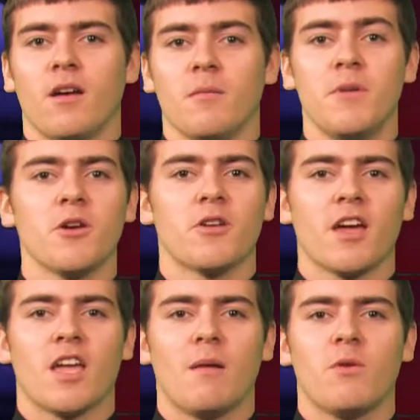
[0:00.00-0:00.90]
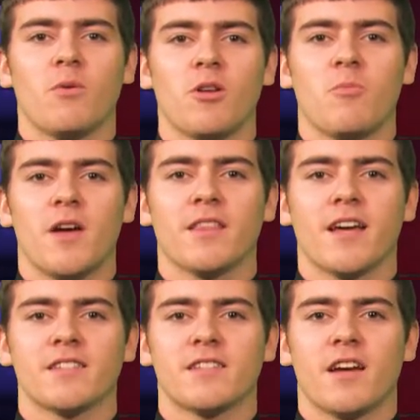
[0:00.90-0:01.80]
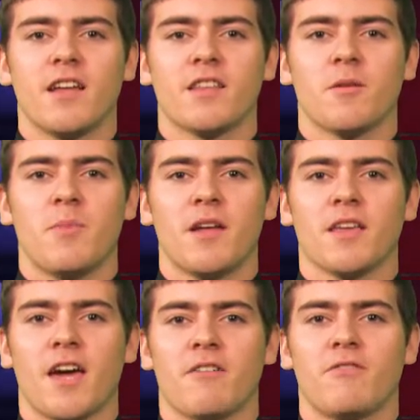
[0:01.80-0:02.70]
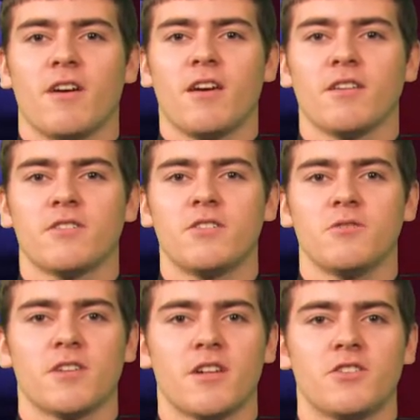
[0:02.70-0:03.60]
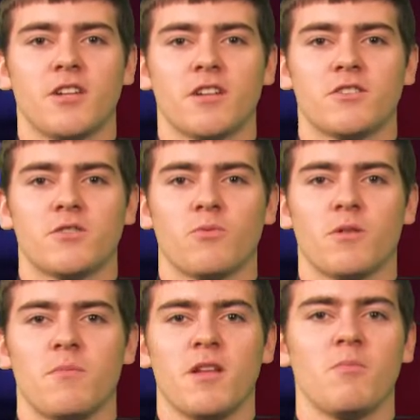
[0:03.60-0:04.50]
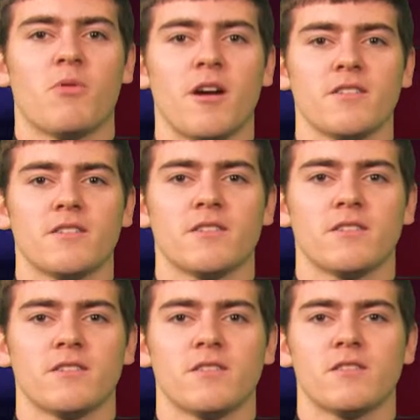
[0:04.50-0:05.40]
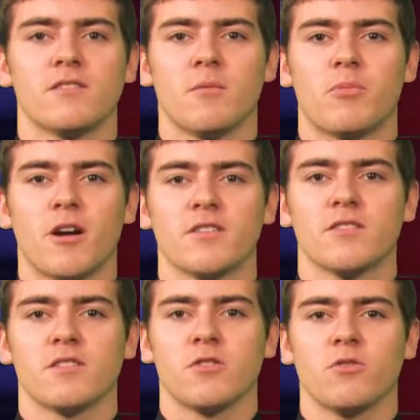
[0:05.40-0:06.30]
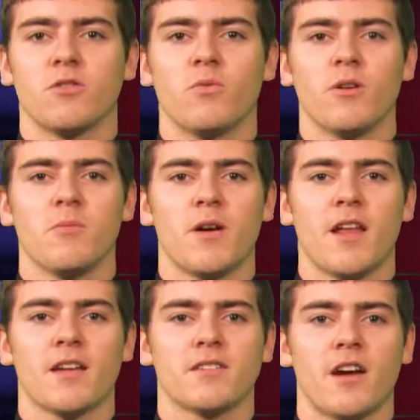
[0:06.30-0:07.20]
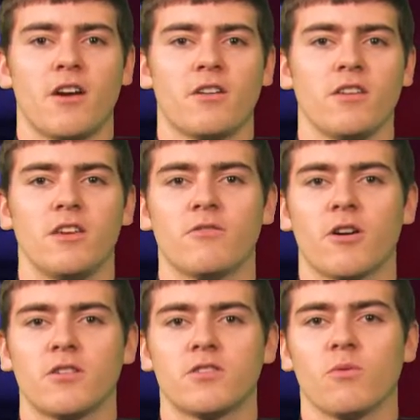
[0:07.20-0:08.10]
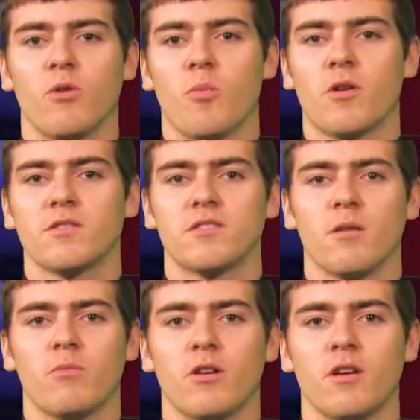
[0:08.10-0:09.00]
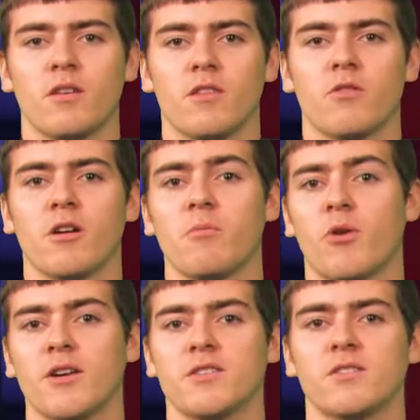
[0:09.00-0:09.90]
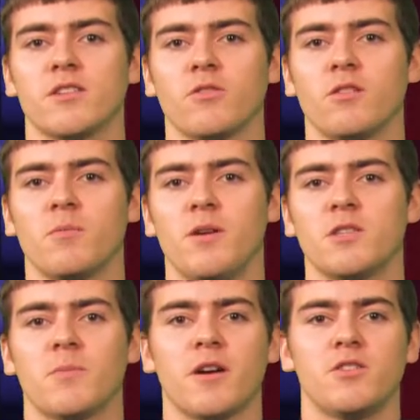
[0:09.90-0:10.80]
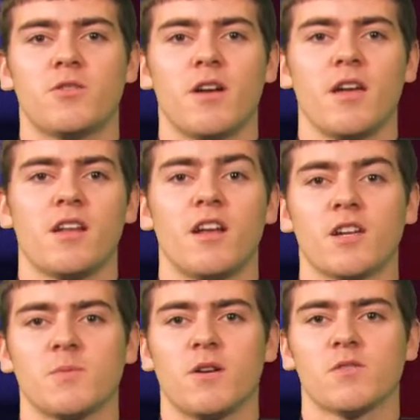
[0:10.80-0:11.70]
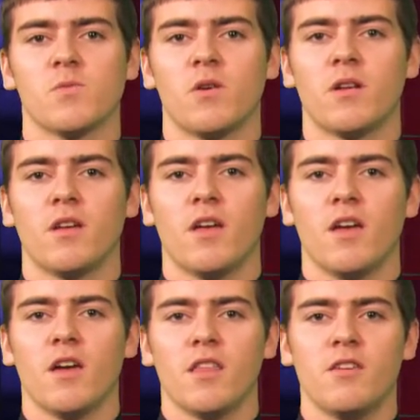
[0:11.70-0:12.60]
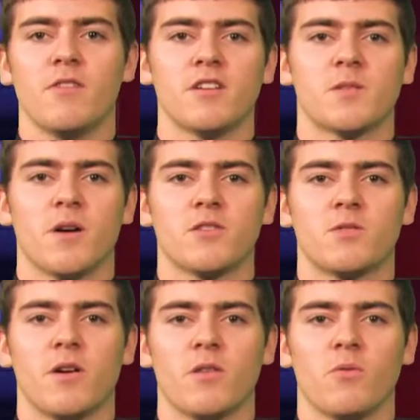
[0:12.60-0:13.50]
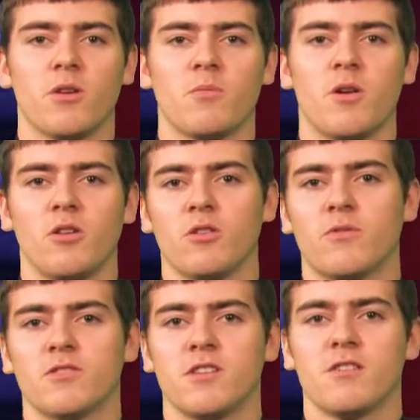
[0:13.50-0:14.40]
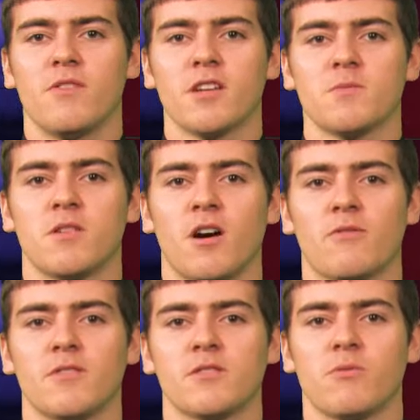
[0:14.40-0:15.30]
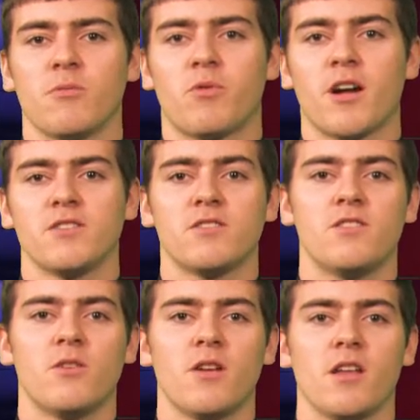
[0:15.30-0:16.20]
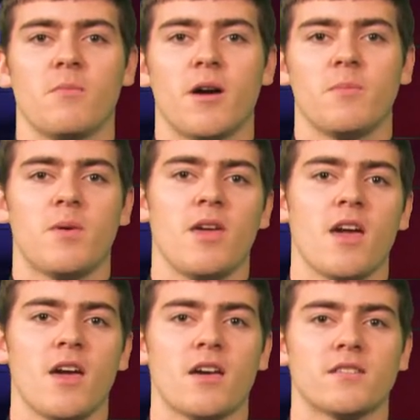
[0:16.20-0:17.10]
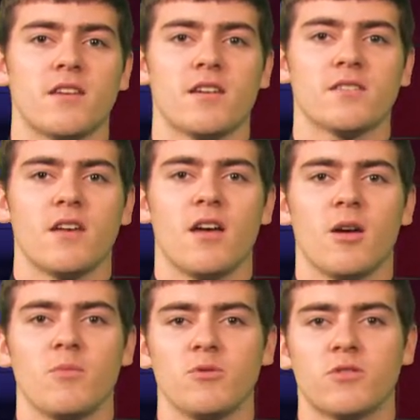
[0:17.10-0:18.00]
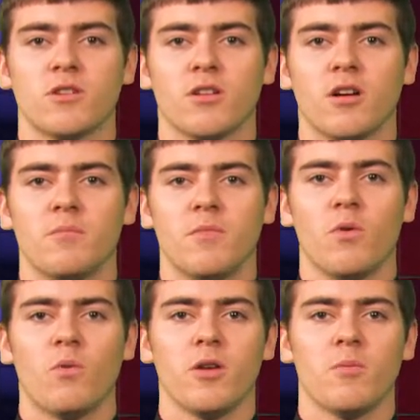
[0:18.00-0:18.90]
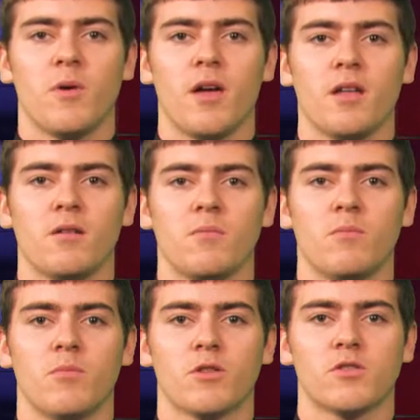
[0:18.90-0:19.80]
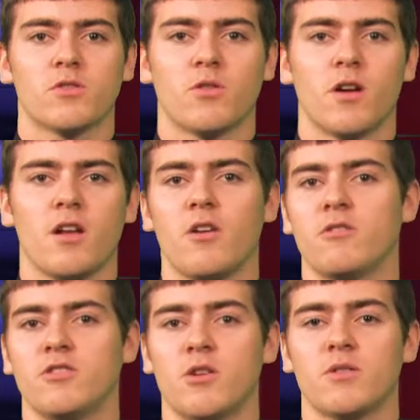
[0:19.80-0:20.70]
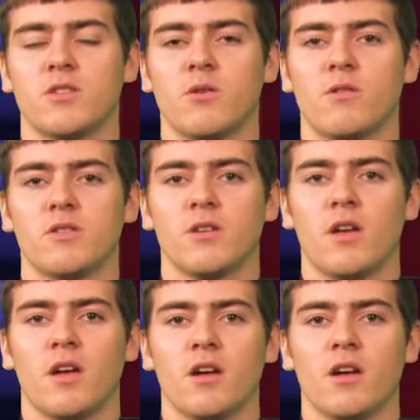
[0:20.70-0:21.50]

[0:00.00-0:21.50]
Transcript: Bingo night came to William Penn last night at the Penn Cafe. Students had a chance to win many prizes. Some prizes included William Penn attire, gift cards to Walmart and Subway. The grand prizes included Beats by Dre and an Xbox One. The event is sponsored by the William Penn University Advancement Office with prizes donated by PASS, Booster Club, William Penn Bookstore, and other generous donors.